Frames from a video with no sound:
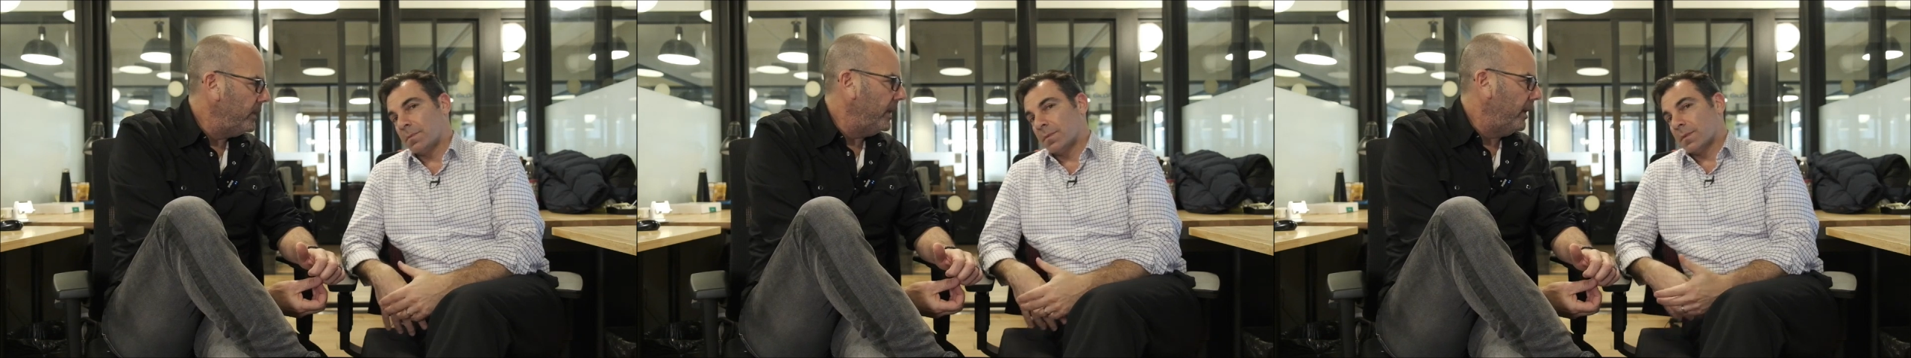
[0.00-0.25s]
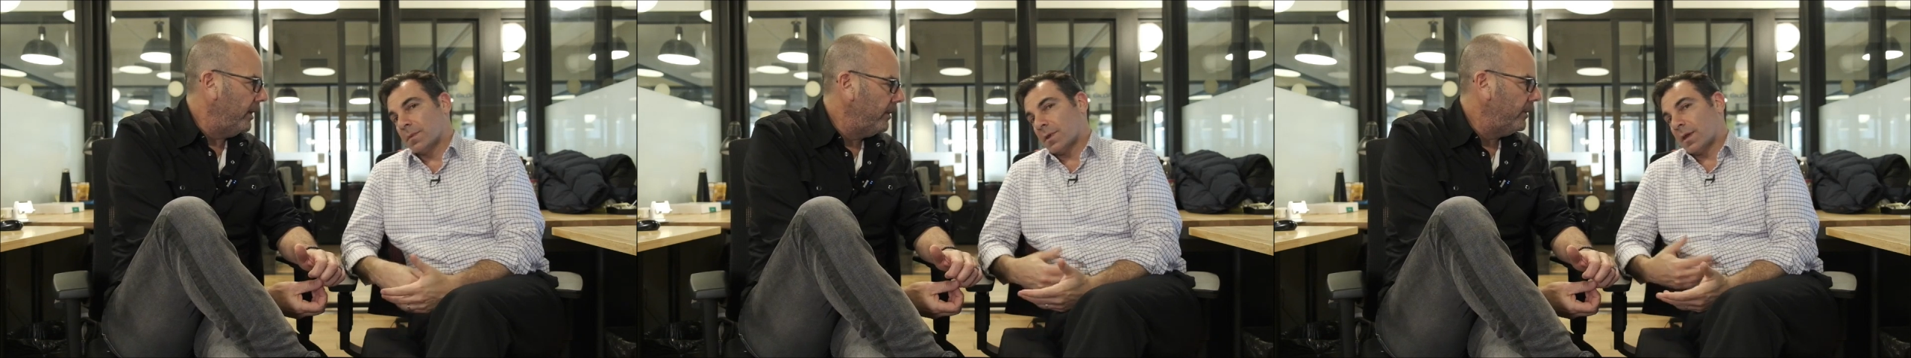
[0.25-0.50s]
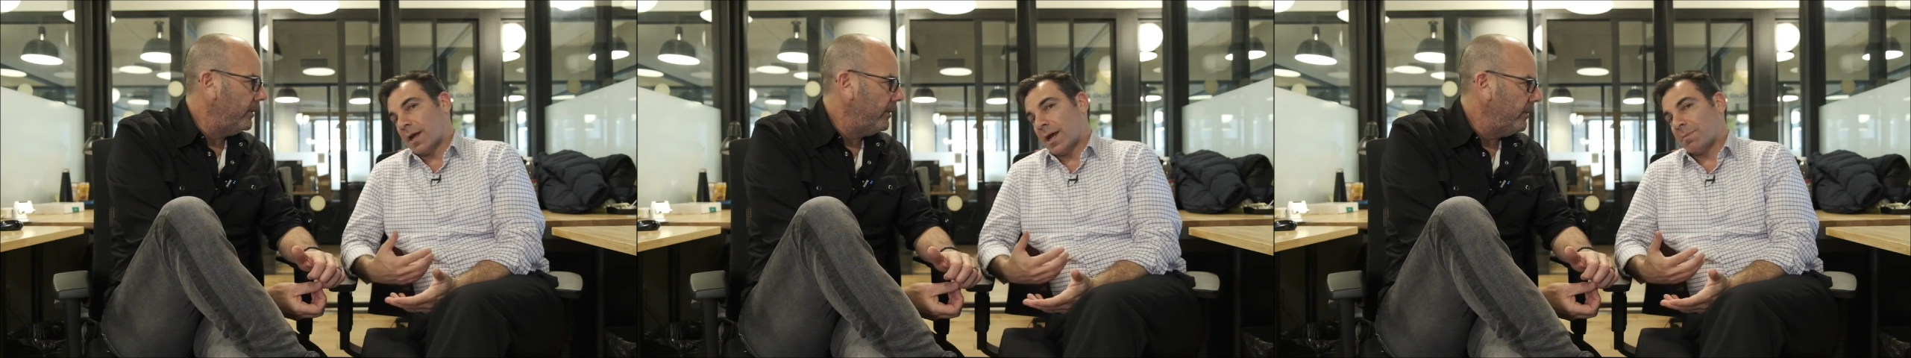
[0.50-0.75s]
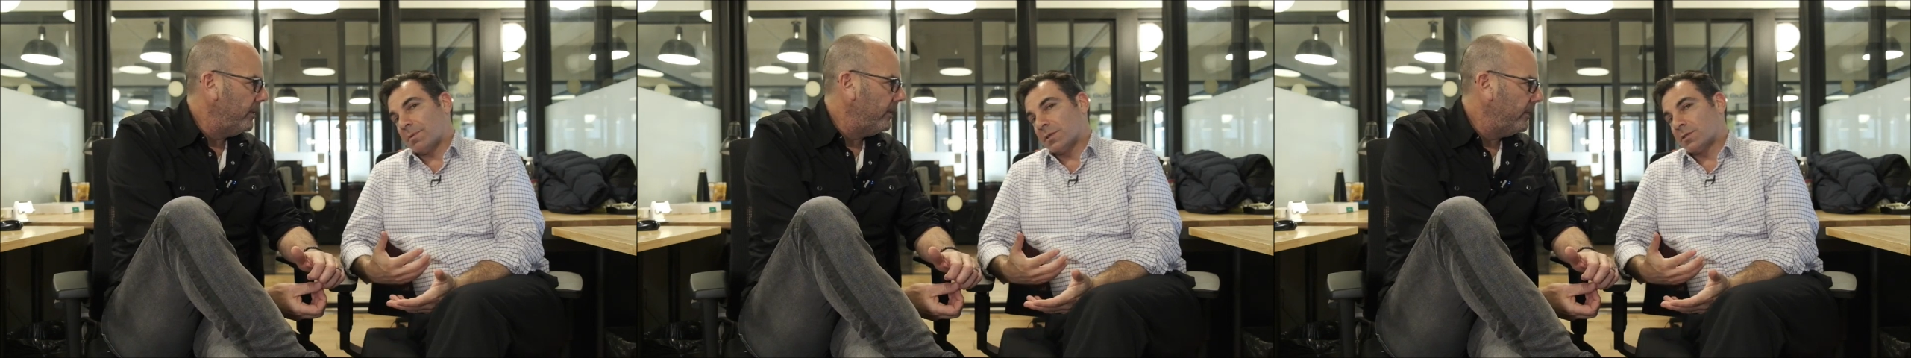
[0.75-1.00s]
Speaker 1: Yeah.
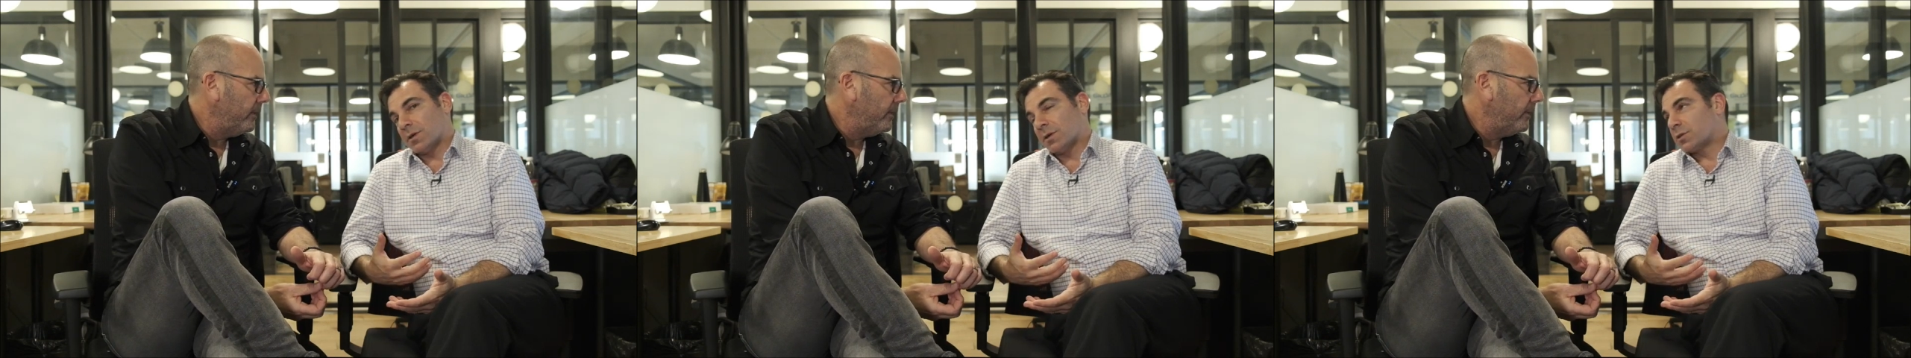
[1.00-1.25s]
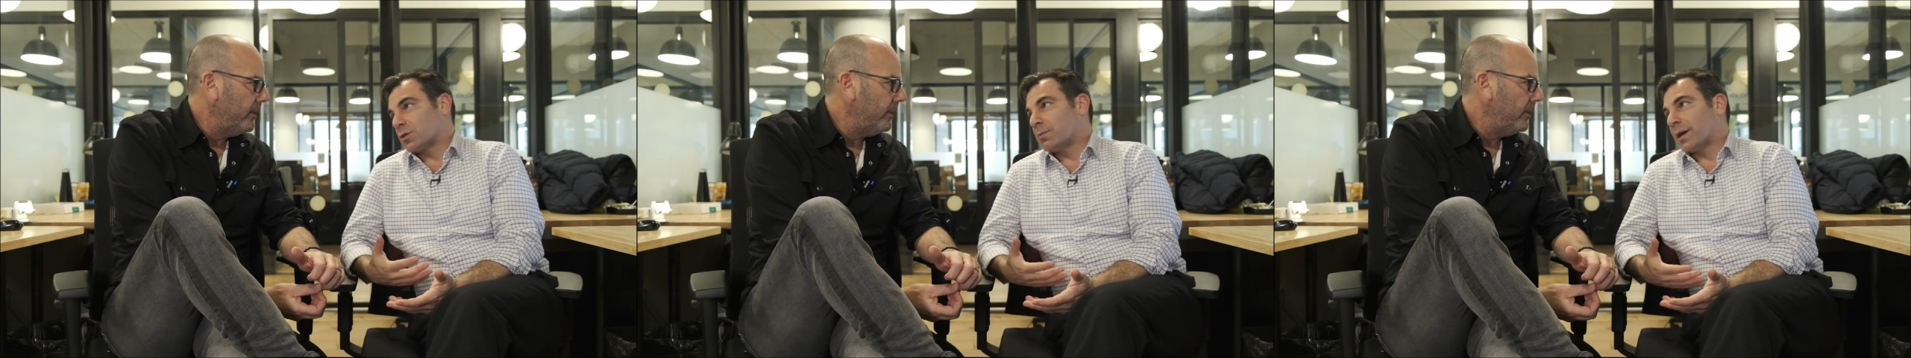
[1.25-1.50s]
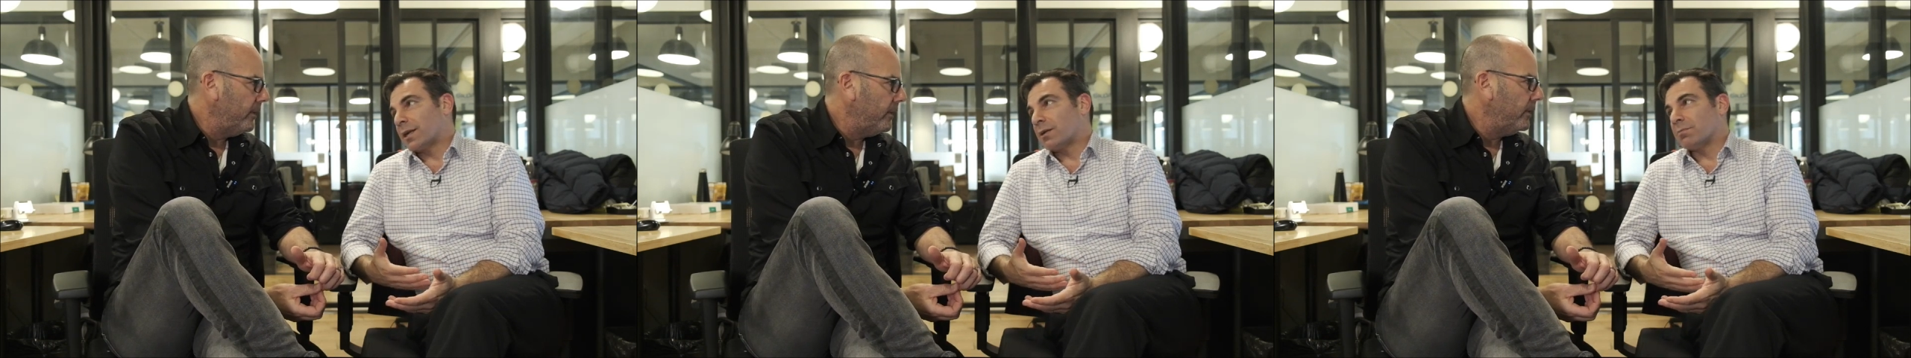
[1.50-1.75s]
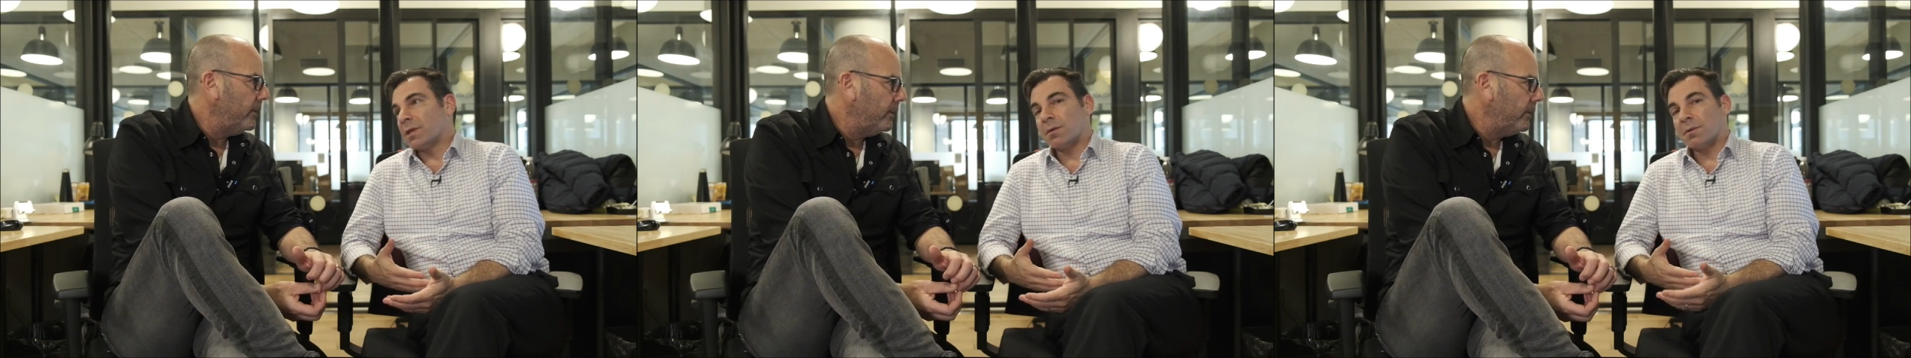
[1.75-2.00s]
Happy to talk to you about it.
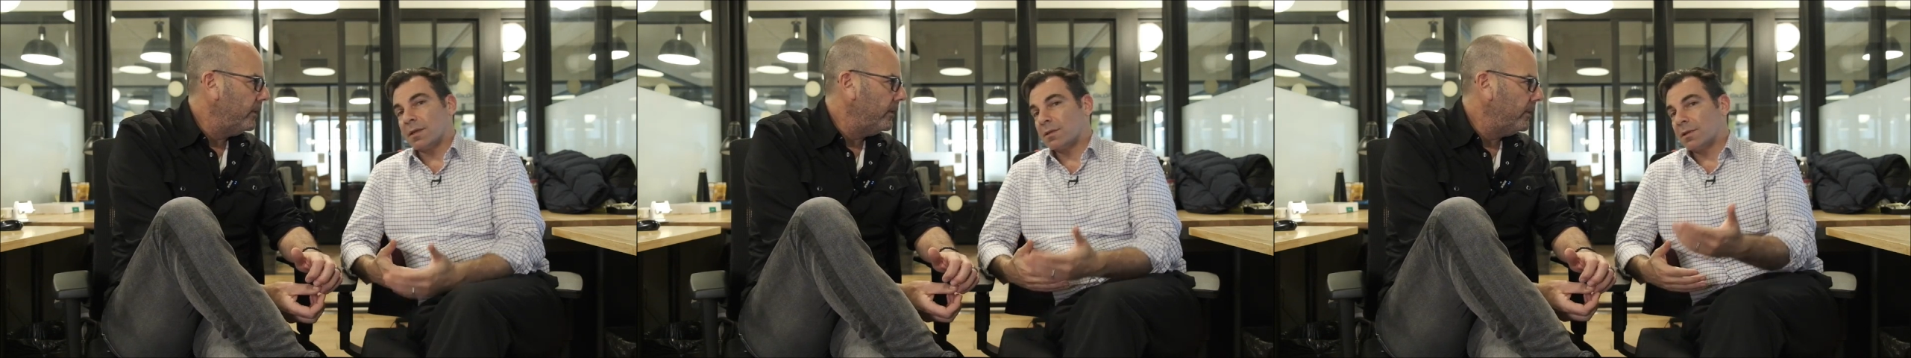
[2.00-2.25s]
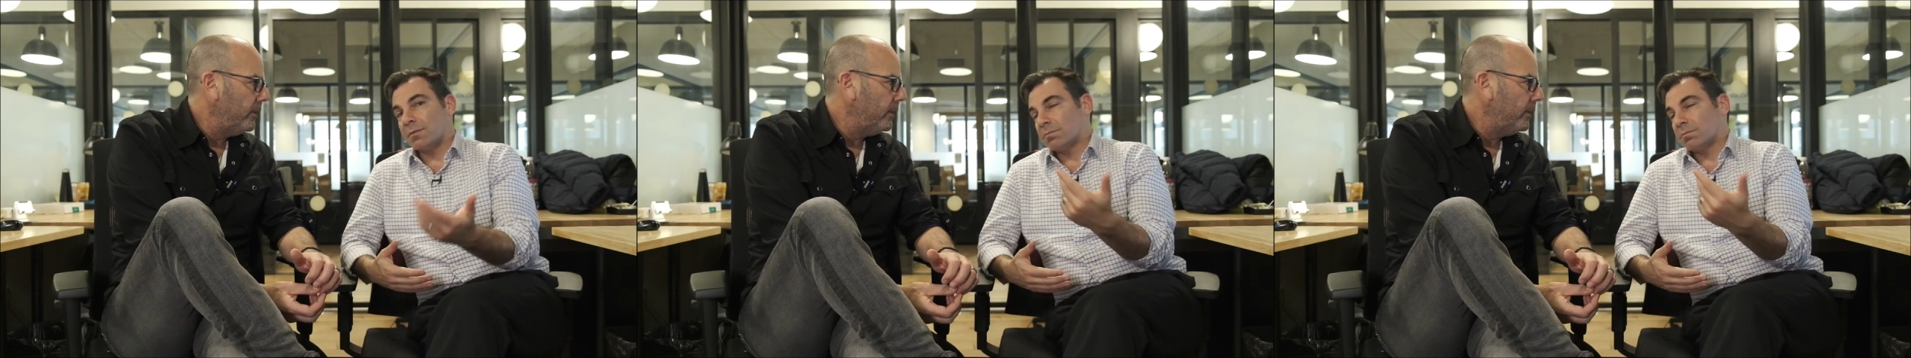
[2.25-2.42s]
Maybe and